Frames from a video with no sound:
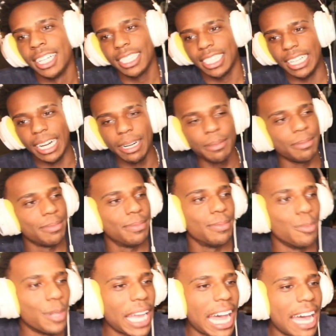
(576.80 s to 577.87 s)
Yep,
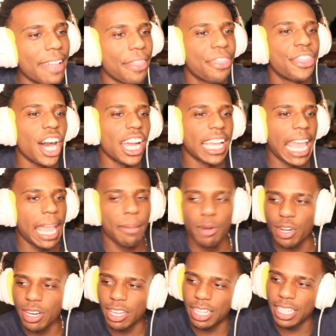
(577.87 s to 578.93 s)
we got Thug
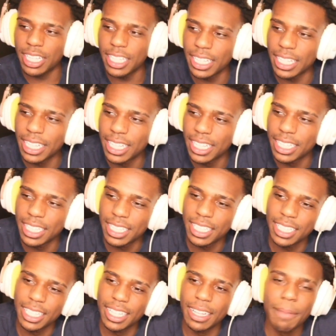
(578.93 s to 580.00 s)
Abel,
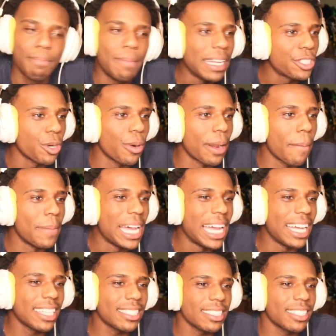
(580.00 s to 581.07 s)
Metro in a
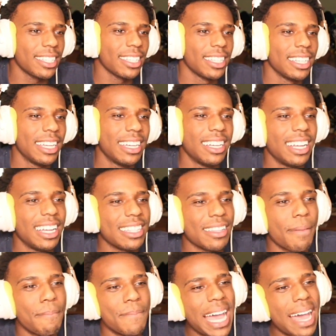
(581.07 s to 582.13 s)
Mask, and the
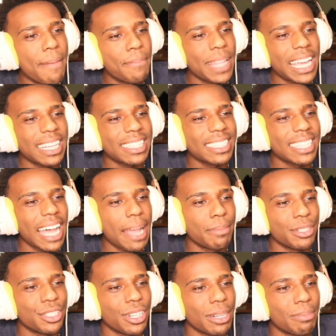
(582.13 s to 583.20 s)
matte black
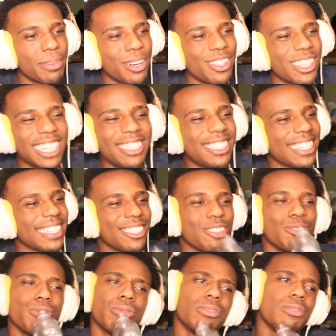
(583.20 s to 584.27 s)
Cybertruck, bro. That shit.
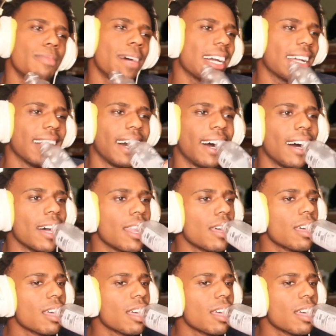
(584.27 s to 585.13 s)
Oh my god.